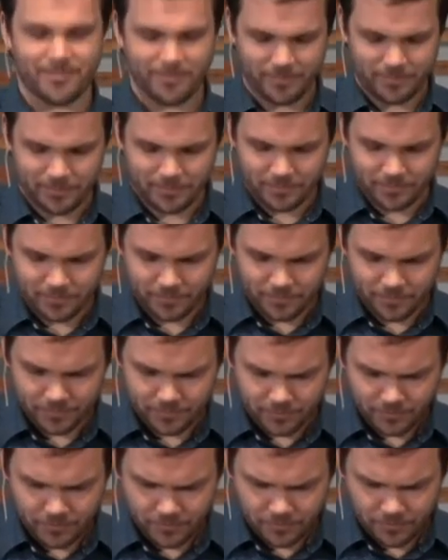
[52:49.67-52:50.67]

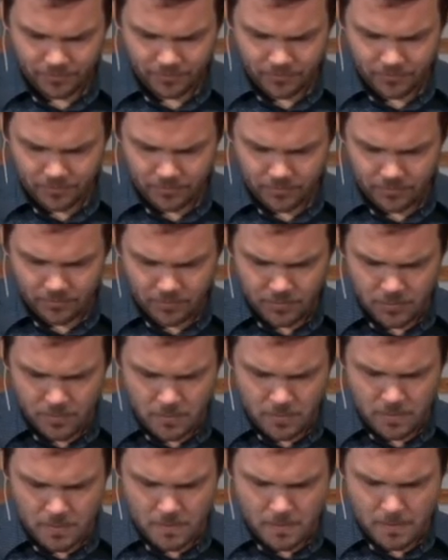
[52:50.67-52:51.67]

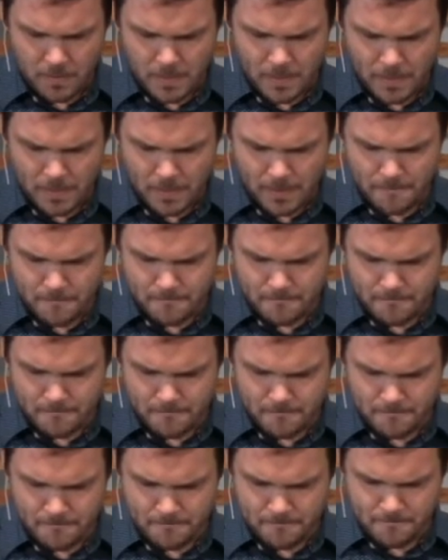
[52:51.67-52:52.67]

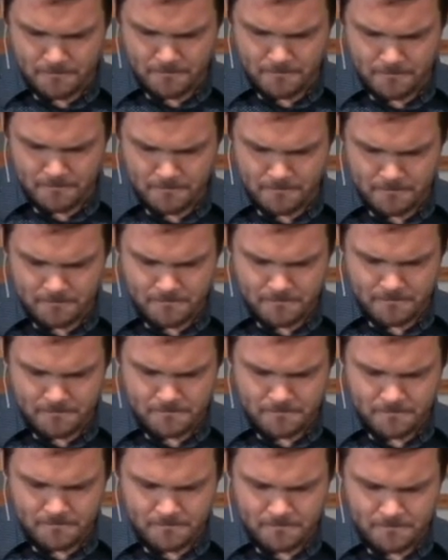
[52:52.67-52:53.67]

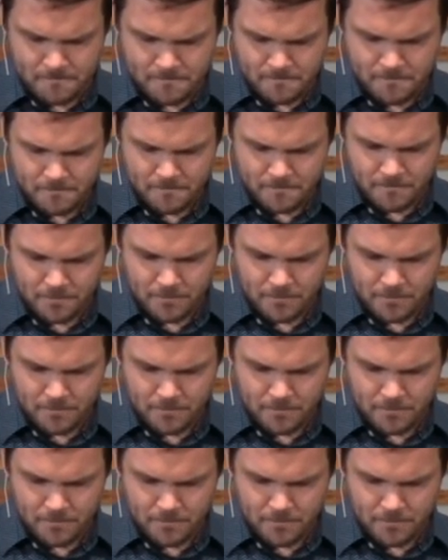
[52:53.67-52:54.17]
Nothing is said.